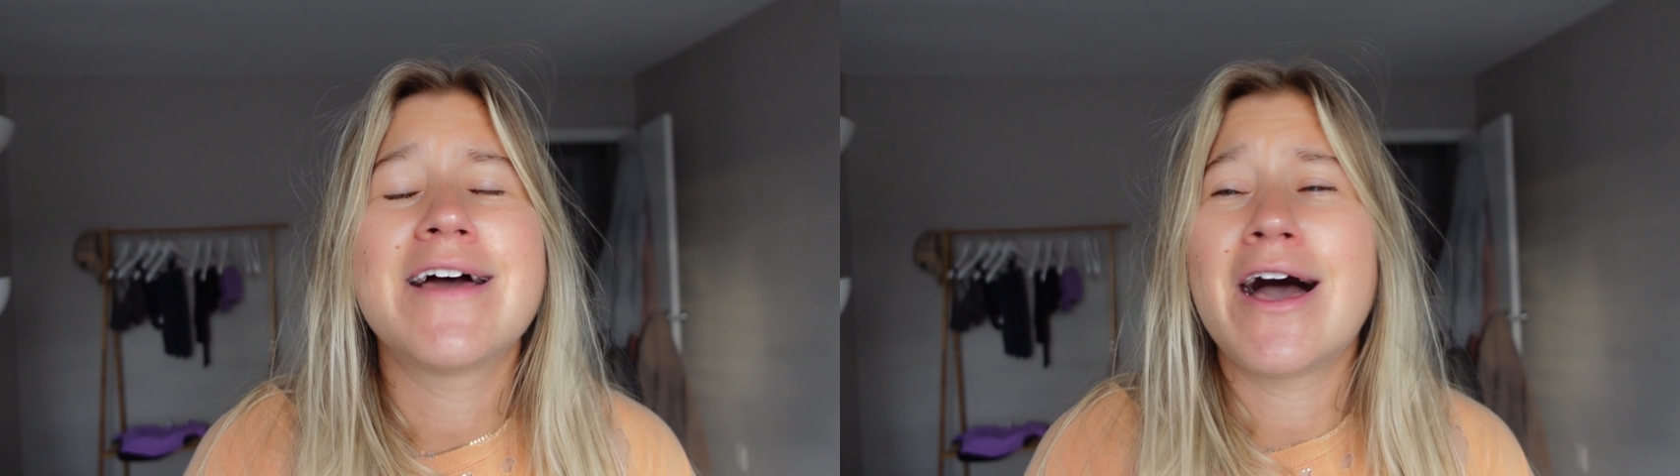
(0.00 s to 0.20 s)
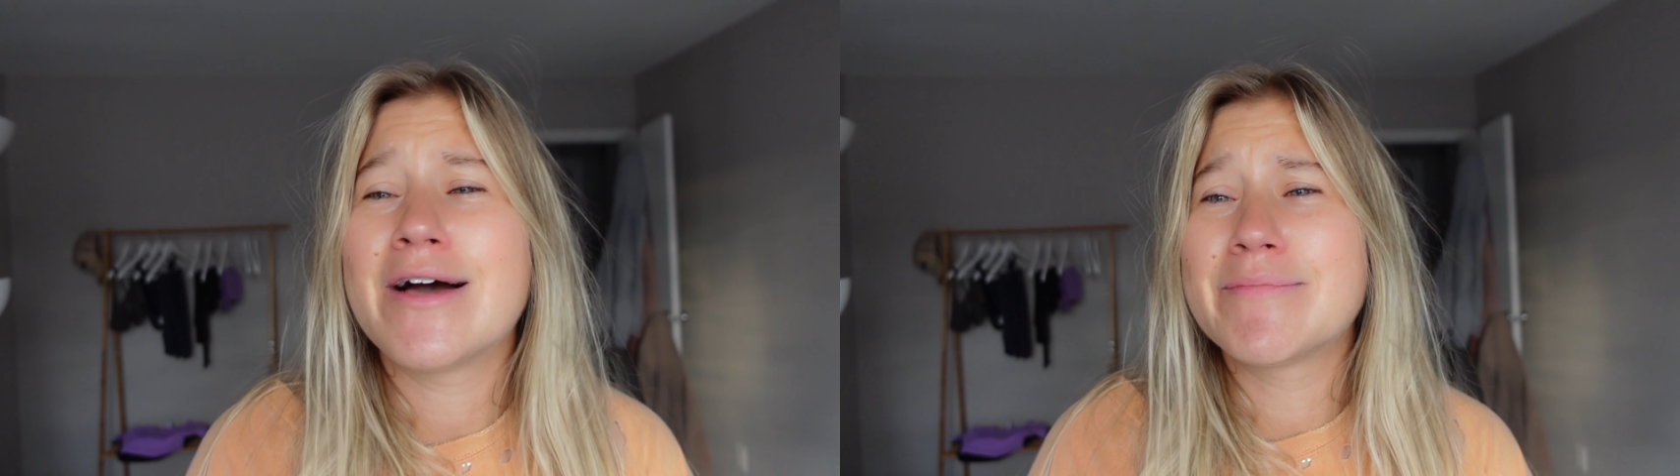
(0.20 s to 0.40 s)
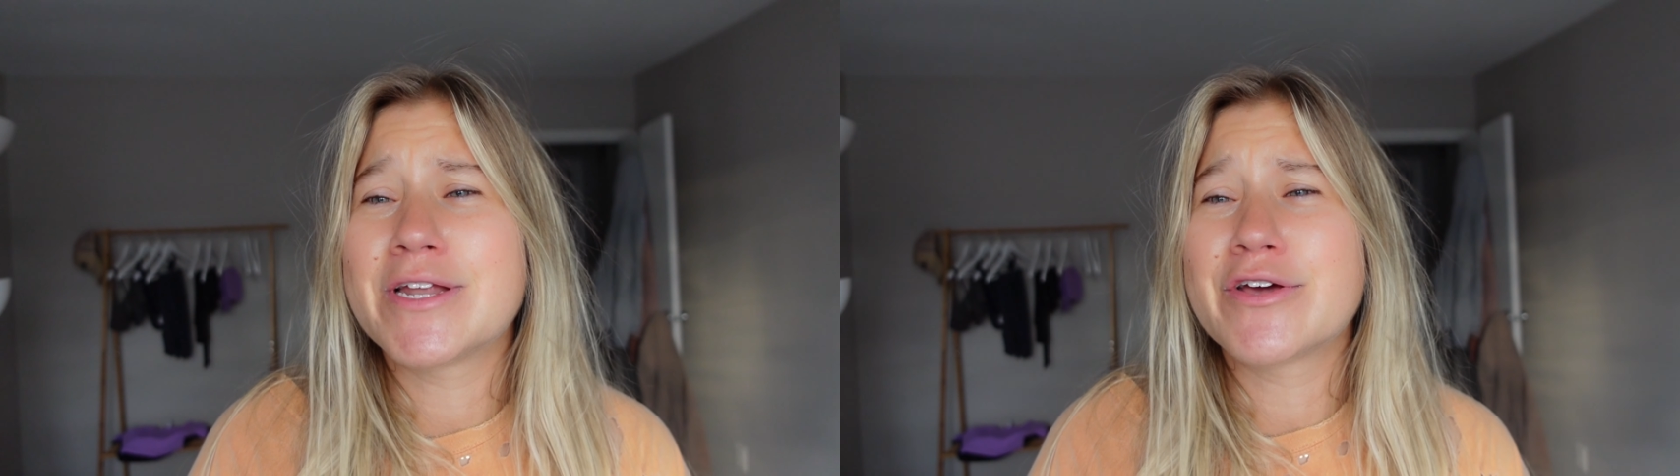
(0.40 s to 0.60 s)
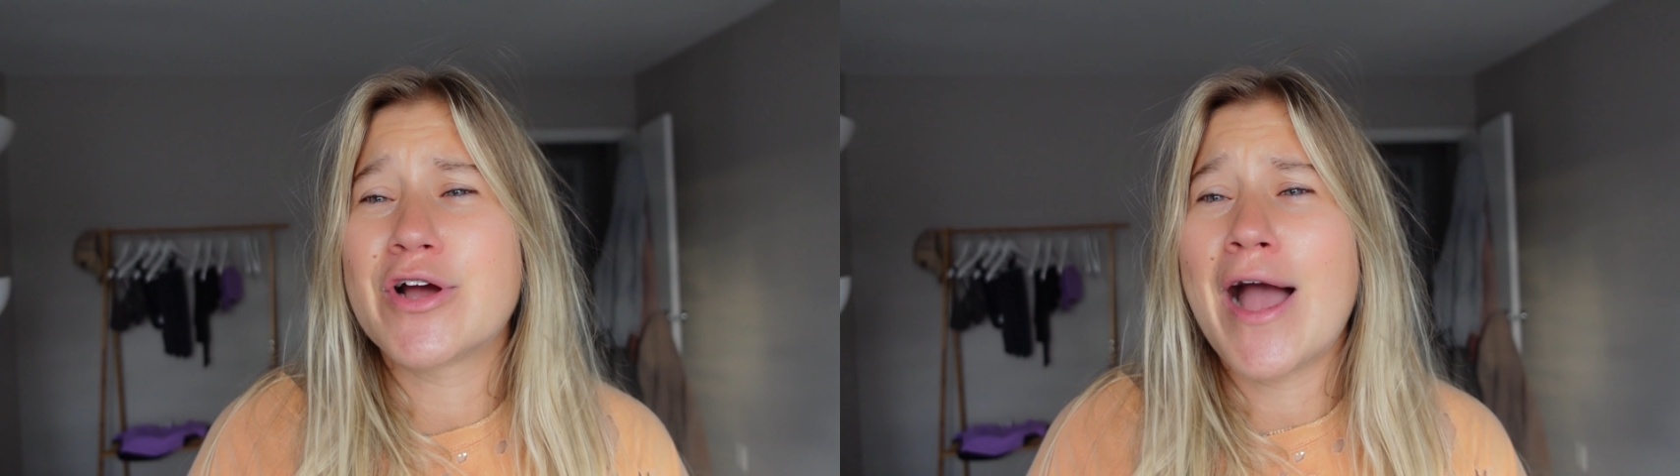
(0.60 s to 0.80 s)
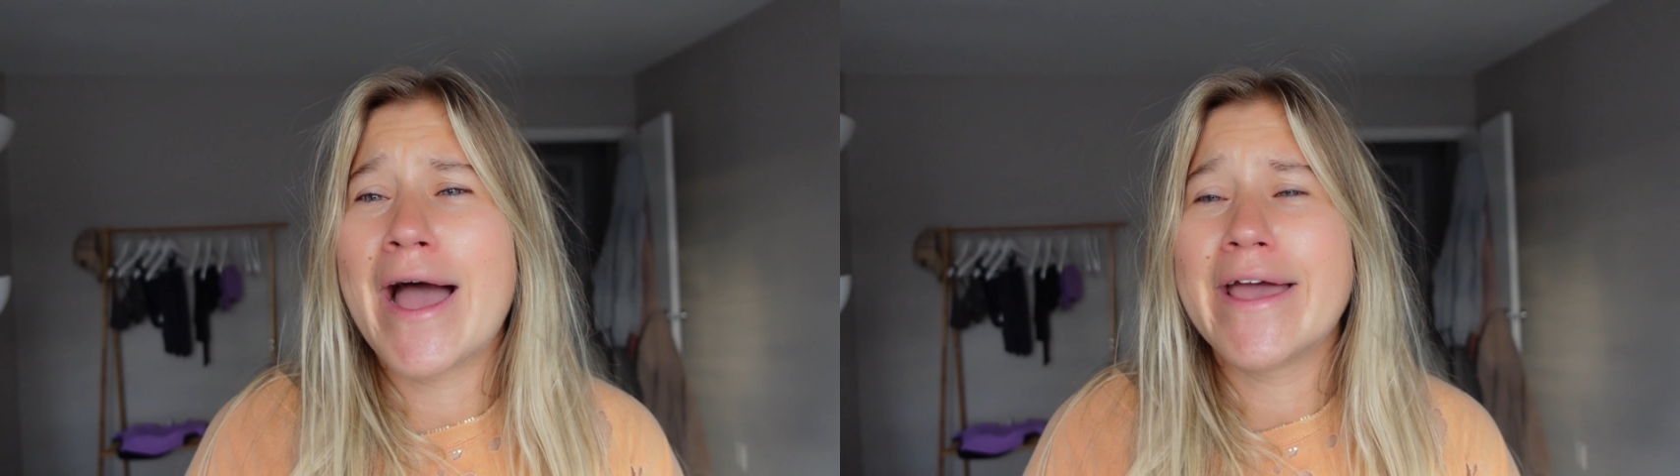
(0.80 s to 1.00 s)
I'm gonna
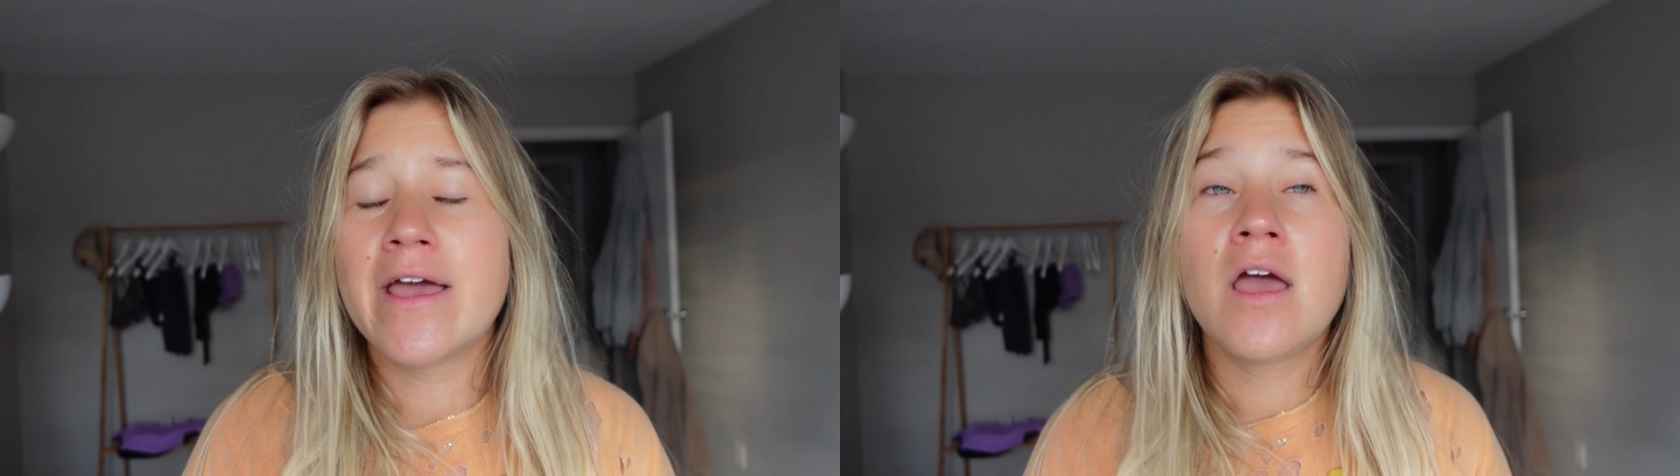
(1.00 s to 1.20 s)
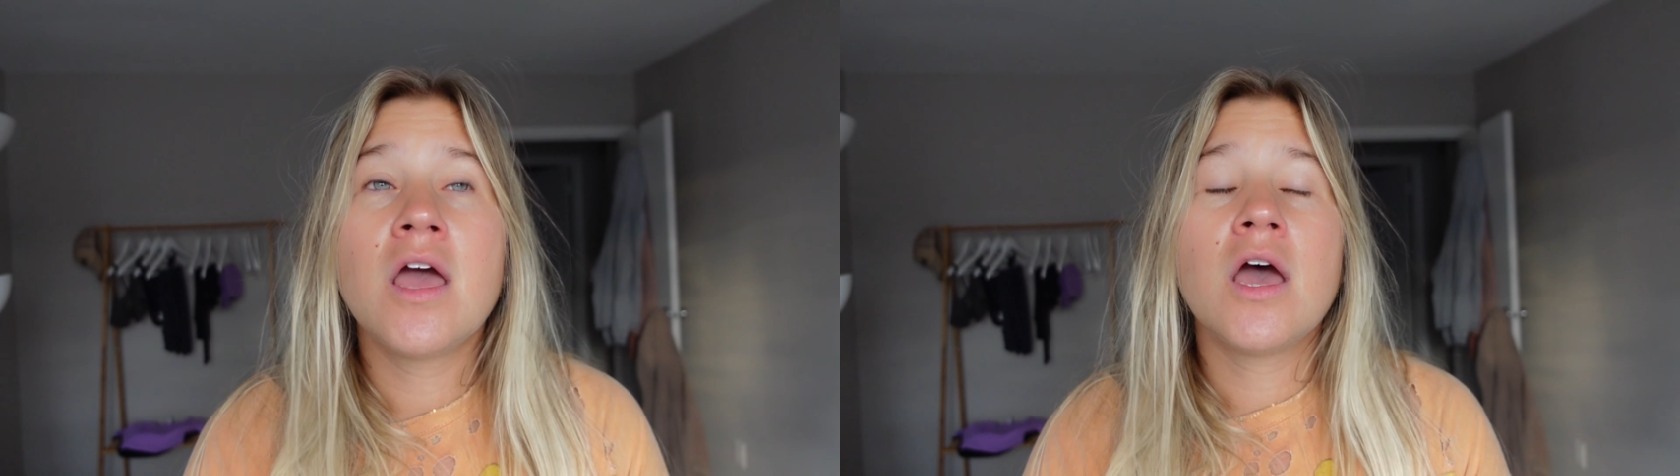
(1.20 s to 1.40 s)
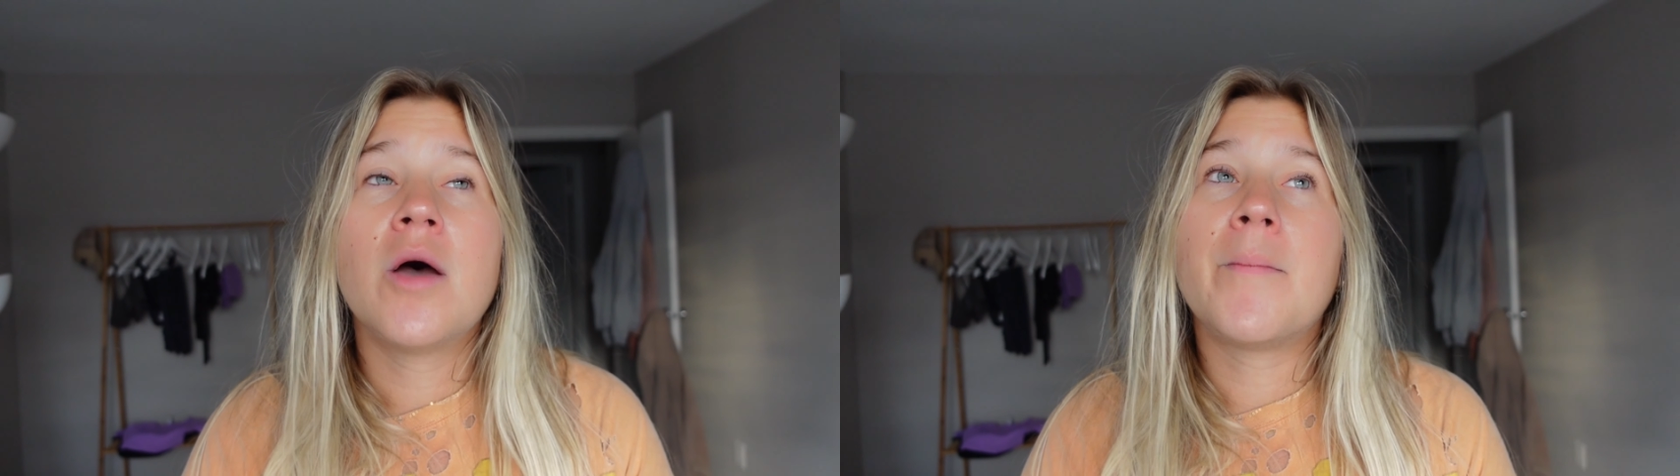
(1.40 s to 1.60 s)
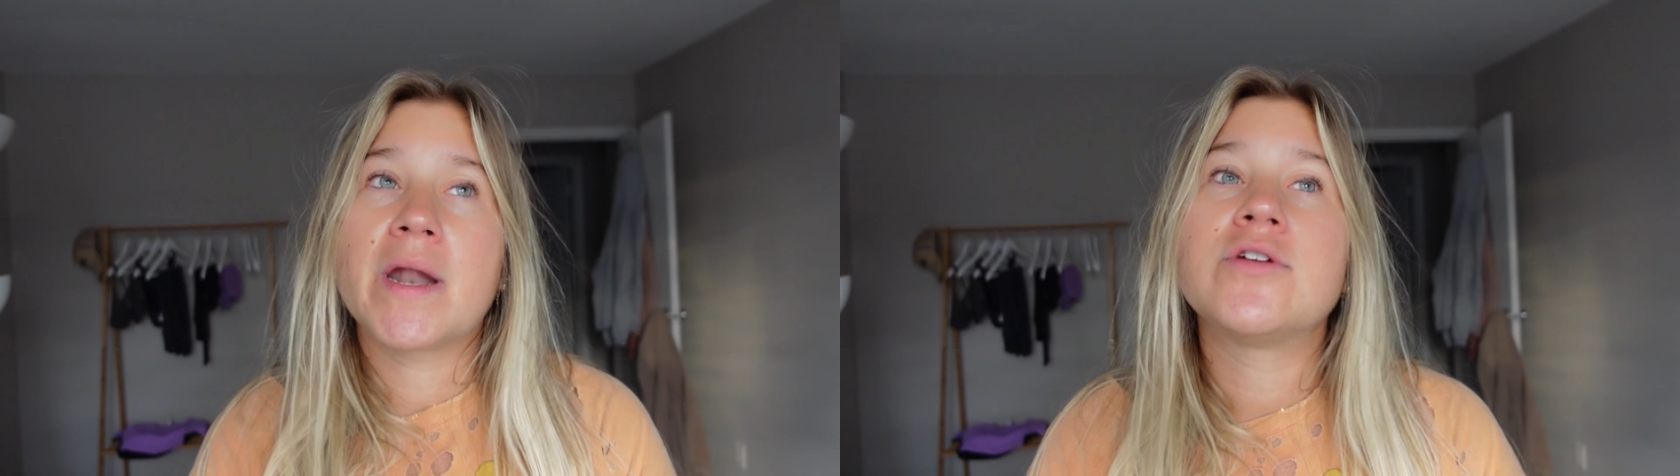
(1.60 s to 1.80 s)
cry, but